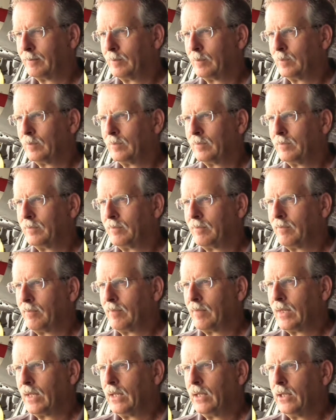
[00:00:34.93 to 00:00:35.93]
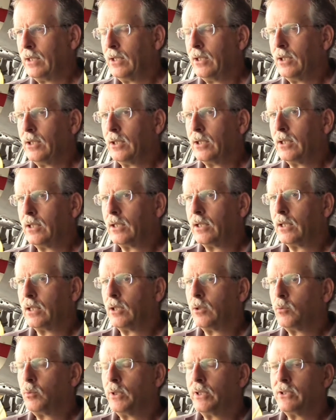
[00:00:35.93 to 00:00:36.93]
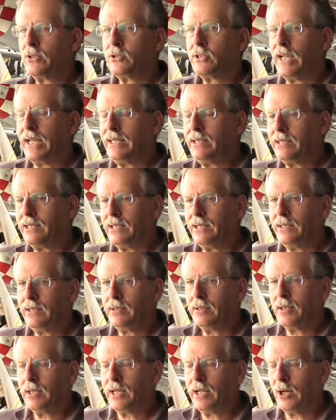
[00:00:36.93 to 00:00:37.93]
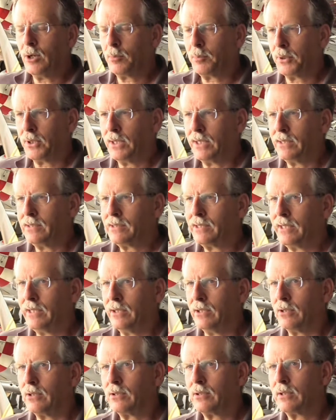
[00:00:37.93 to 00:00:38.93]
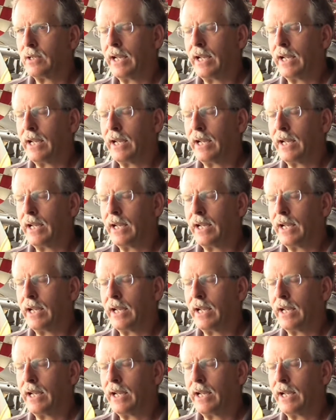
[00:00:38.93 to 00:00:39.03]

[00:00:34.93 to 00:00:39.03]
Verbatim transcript: you come to uh, start this? Well, there's 18 airplanes here,